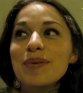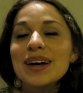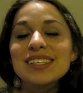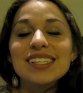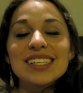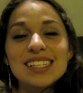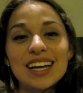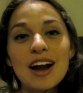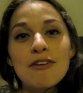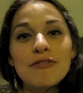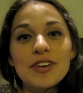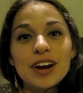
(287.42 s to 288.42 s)
bus doesn't
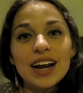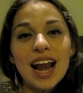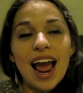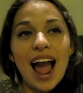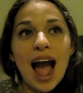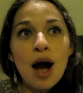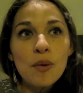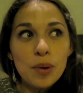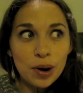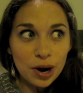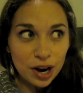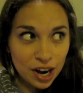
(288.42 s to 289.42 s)
come for an
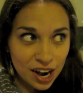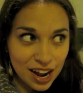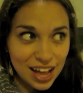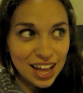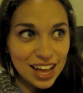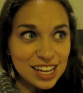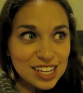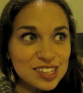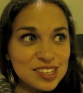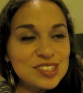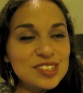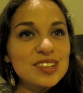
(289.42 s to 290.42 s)
hour.
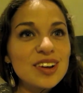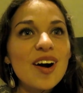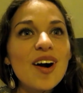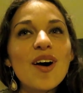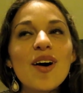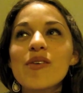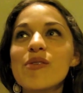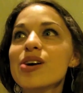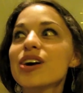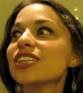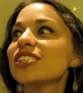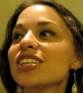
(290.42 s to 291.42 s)
So
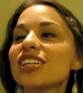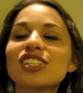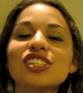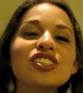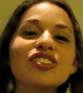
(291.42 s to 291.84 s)
we're just